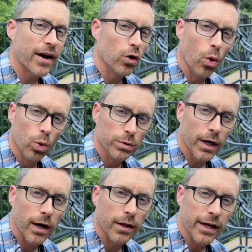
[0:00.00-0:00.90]
an old
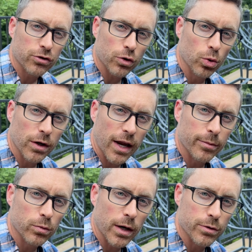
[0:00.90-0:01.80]
electric cooler that
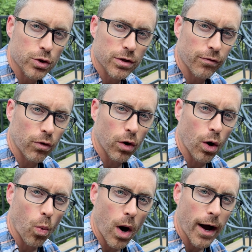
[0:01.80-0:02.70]
I was using for
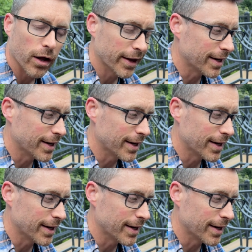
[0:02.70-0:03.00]
a while,